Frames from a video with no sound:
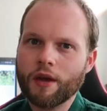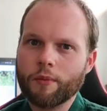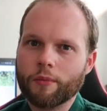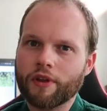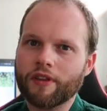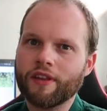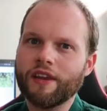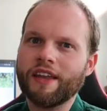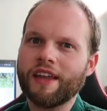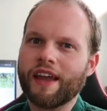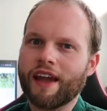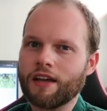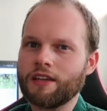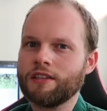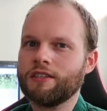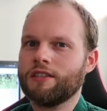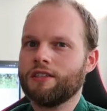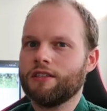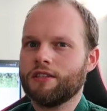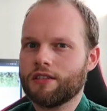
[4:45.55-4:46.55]
But in the
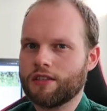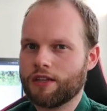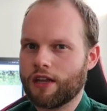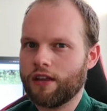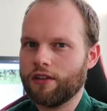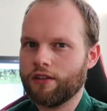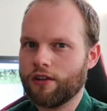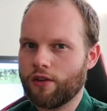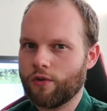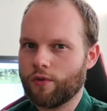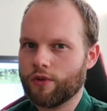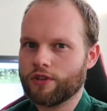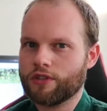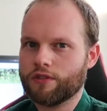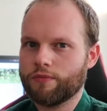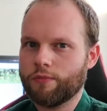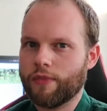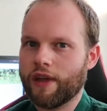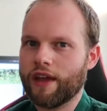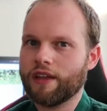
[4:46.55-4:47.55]
essence, Kendo was
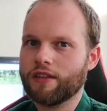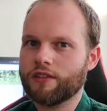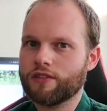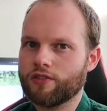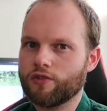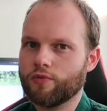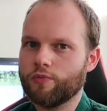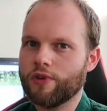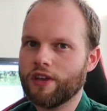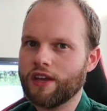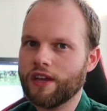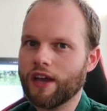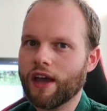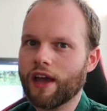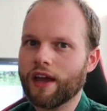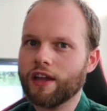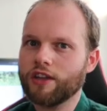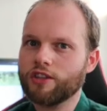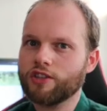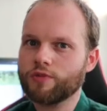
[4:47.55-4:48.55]
made to be
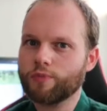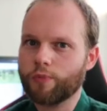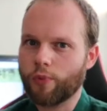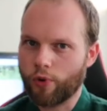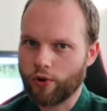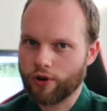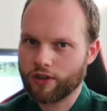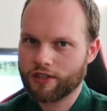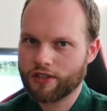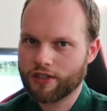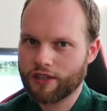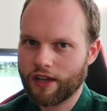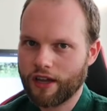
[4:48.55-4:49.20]
a sport.